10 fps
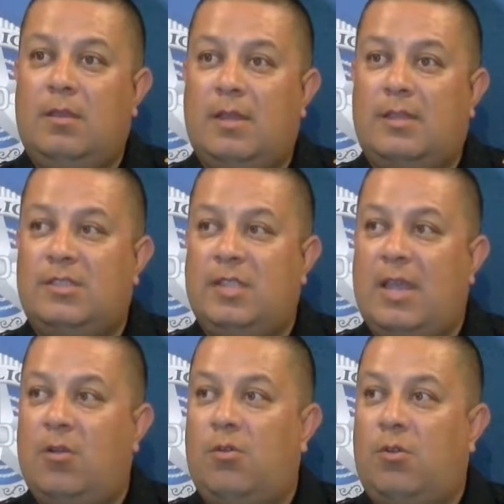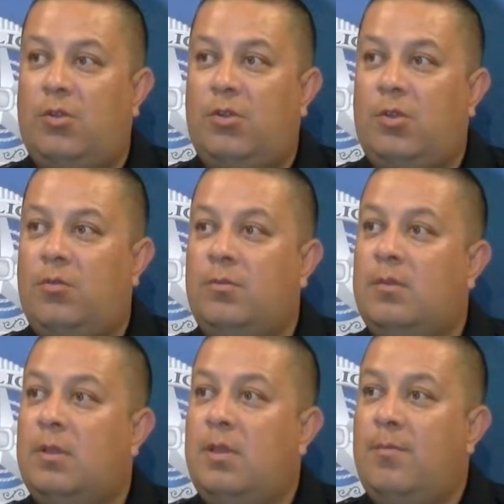That's Dale
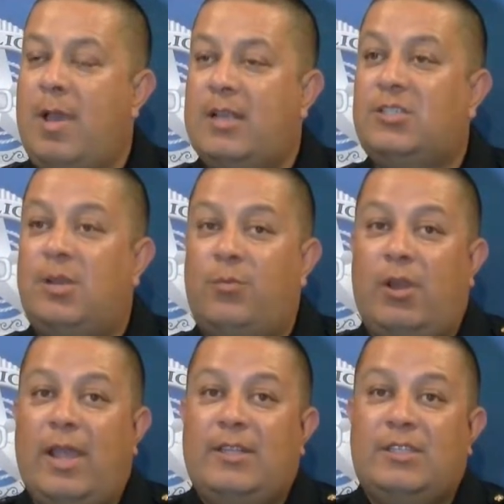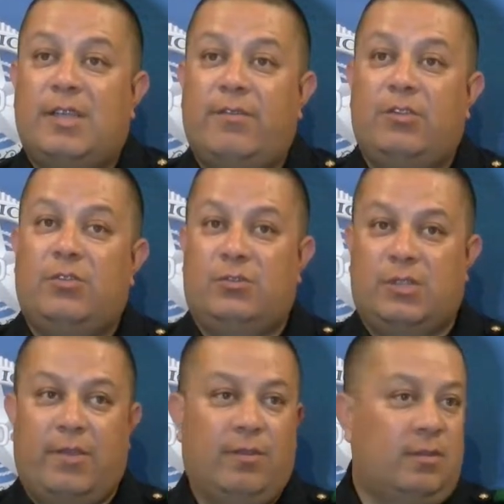Ordogne. Badge number
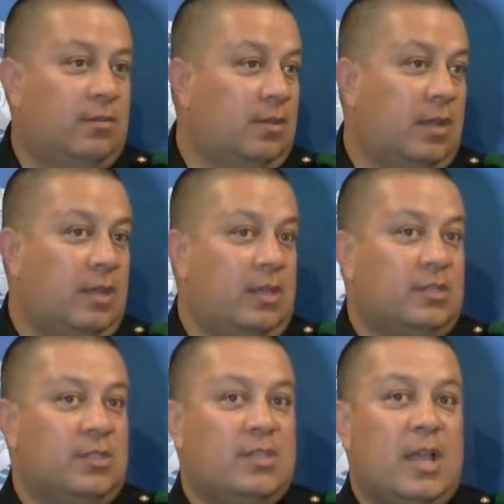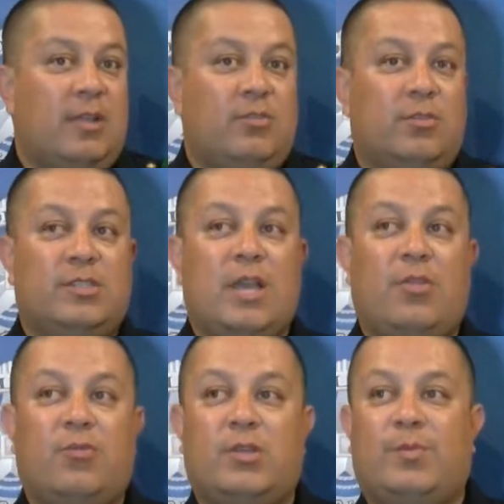8727, and he is assigned to the
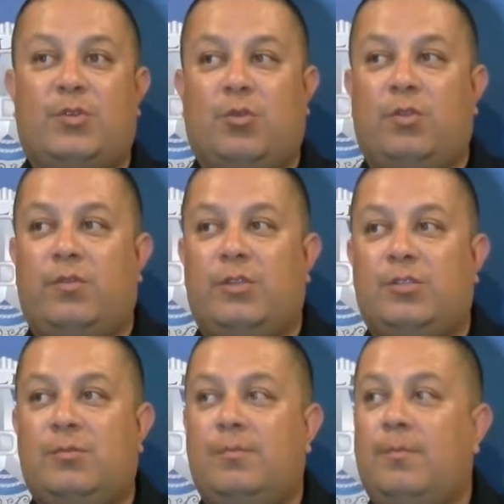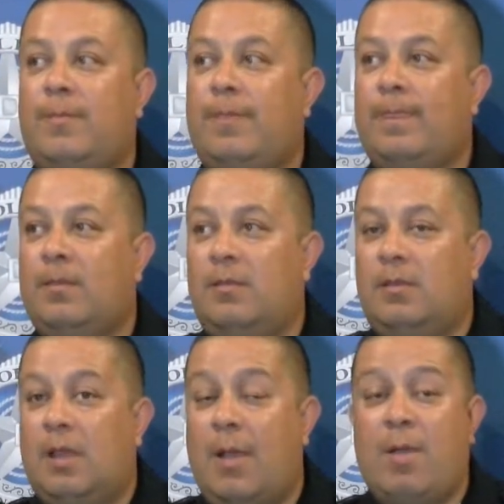Southwest Patrol Division.
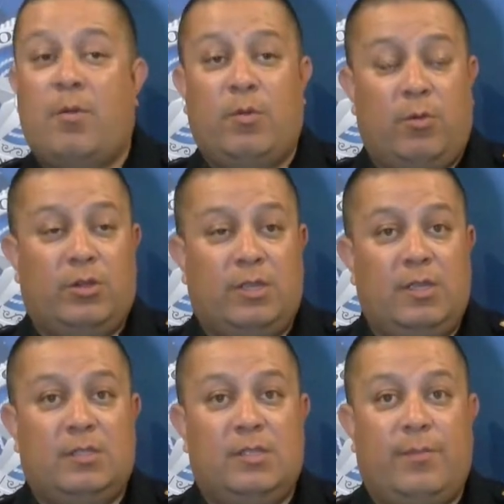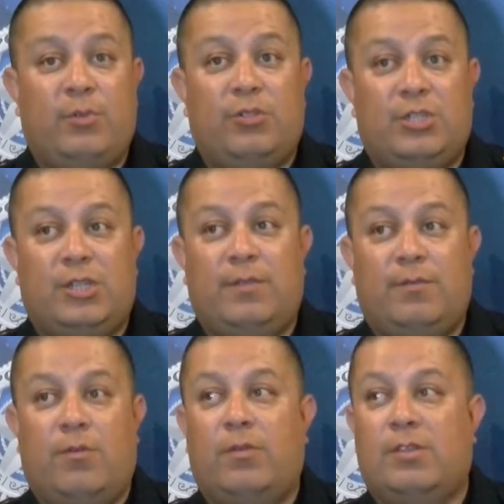I'm Albert Martinez, Deputy
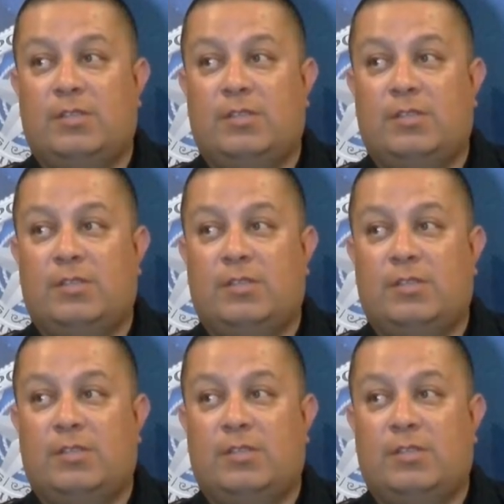Chief over the